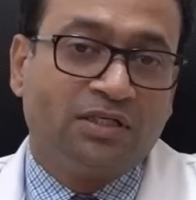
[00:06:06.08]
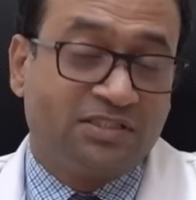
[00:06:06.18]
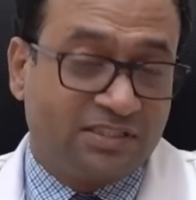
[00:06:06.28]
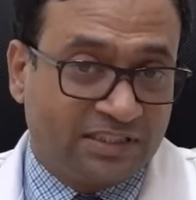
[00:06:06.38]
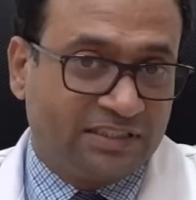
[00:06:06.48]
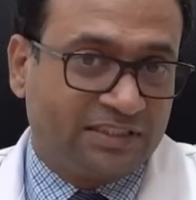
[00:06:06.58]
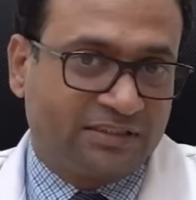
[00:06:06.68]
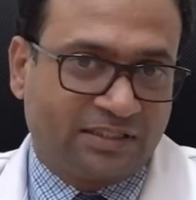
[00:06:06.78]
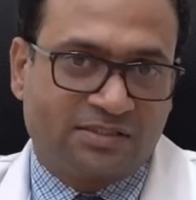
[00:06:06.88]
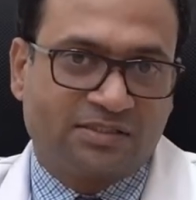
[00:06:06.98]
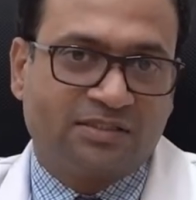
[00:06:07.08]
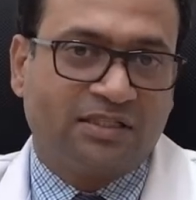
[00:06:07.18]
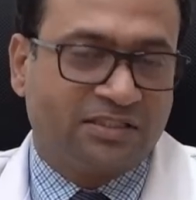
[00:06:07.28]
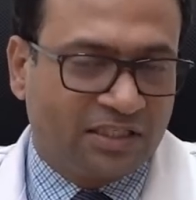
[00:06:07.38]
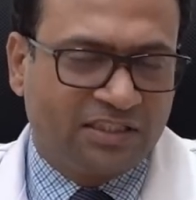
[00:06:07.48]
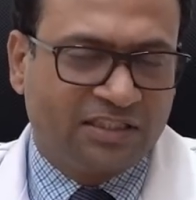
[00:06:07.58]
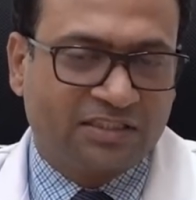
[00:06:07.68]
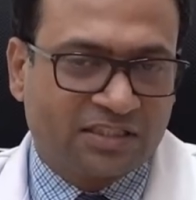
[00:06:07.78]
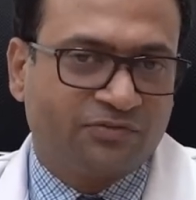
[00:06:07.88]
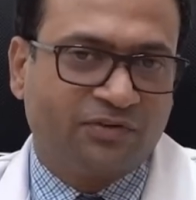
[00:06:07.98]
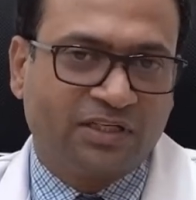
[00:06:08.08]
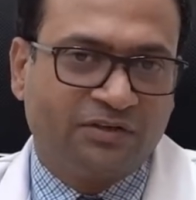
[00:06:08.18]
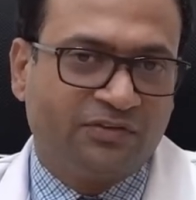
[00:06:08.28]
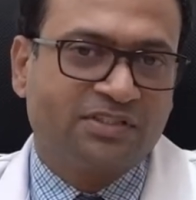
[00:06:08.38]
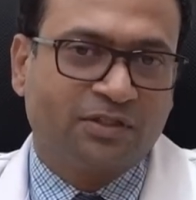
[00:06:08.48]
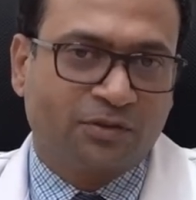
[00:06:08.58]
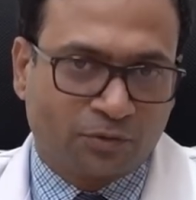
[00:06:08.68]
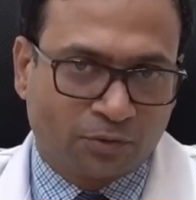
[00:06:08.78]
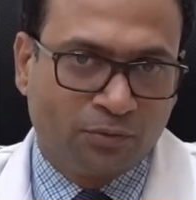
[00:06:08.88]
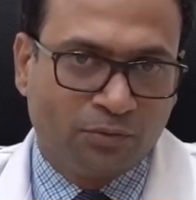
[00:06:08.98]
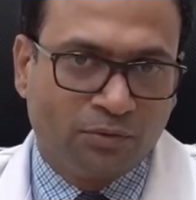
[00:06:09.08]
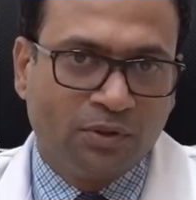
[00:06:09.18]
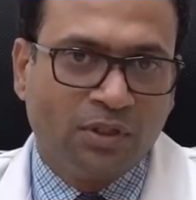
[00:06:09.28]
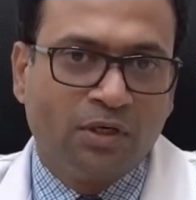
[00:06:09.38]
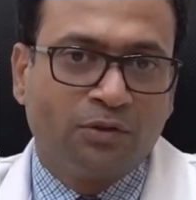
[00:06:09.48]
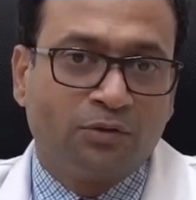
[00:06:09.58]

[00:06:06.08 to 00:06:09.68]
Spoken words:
genetic tests. The genetic test will give us a clue to